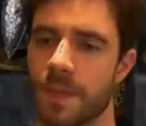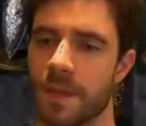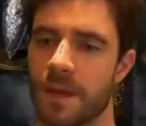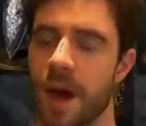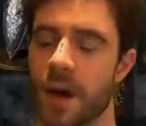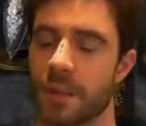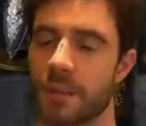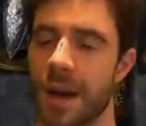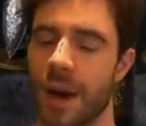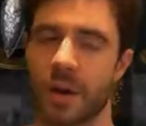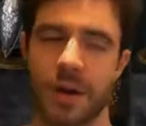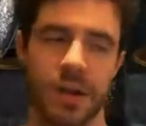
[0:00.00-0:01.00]

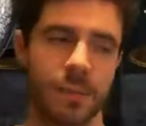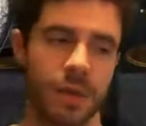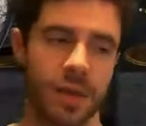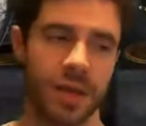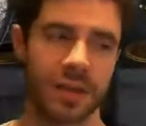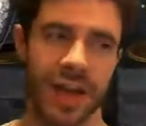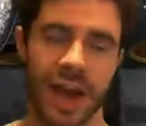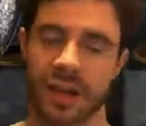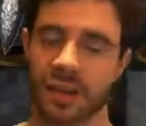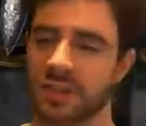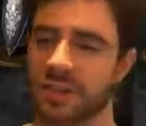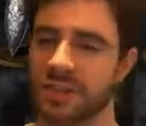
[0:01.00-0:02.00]
unparryable
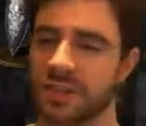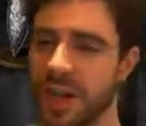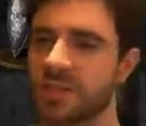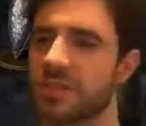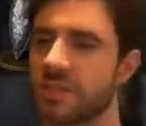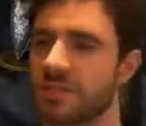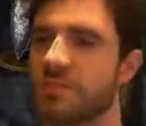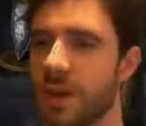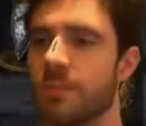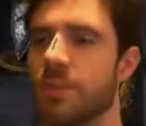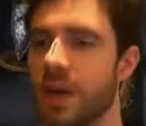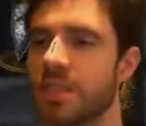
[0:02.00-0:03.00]
attacks.
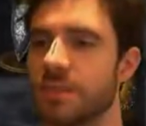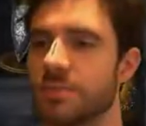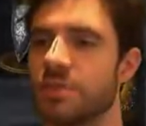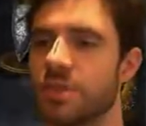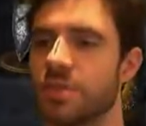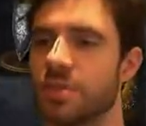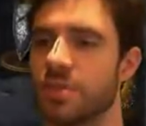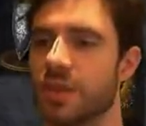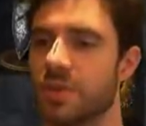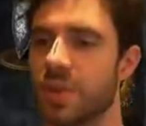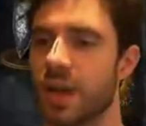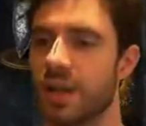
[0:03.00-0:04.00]
I'm 90% sure
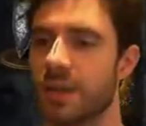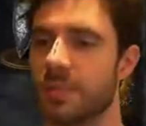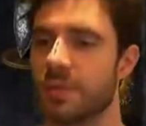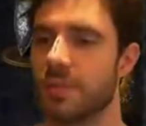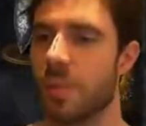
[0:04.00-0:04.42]
that's what happened.